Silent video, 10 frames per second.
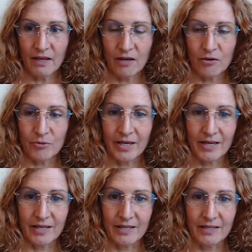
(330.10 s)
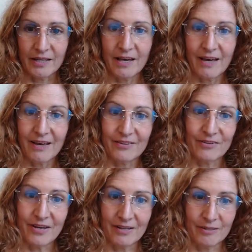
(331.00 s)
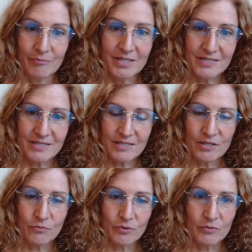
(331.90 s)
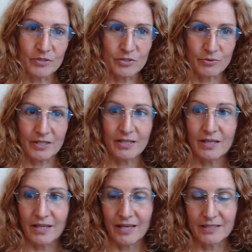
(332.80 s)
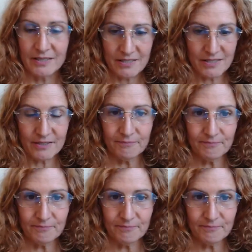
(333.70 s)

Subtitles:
Okay, other elements, we will do a cleanse.